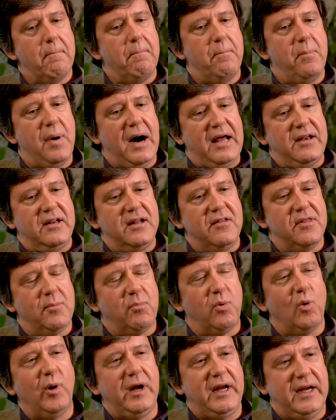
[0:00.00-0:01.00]
But the
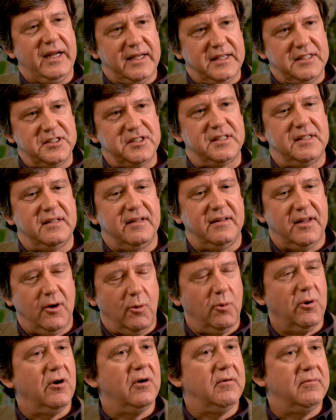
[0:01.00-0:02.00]
point is
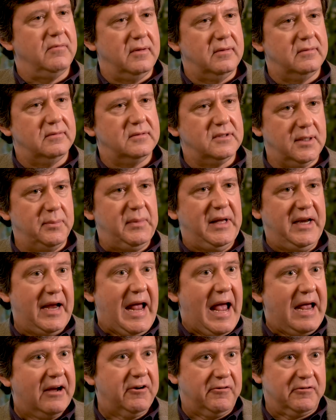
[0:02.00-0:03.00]
there were some
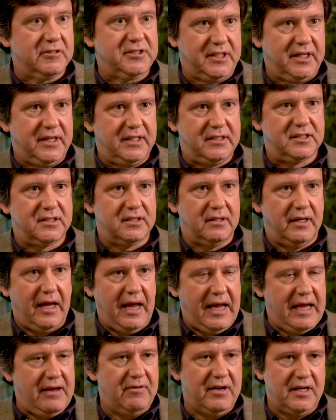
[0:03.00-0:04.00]
inaccuracies
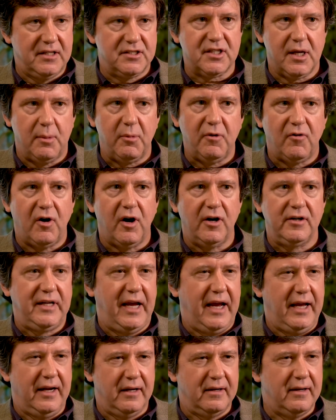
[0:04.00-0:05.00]
even in some of our
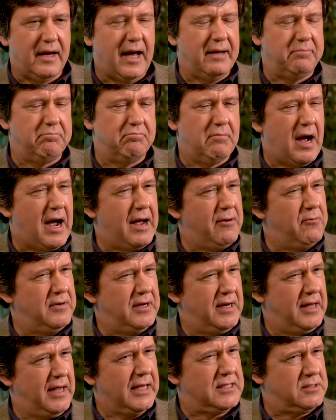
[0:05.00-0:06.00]
data,
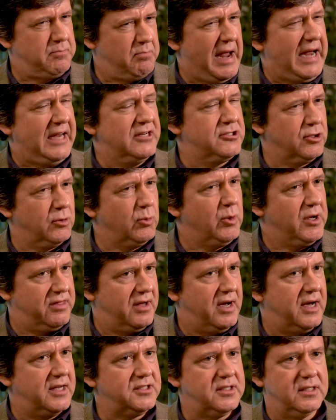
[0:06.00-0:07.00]
not as major
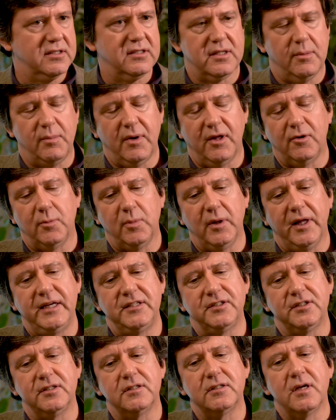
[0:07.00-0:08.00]
with us as some other
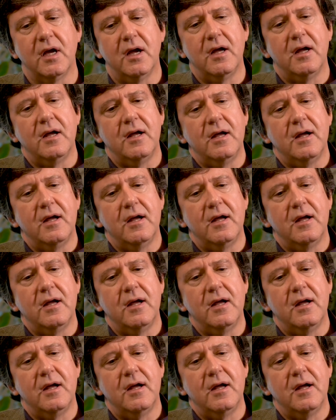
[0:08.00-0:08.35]
places.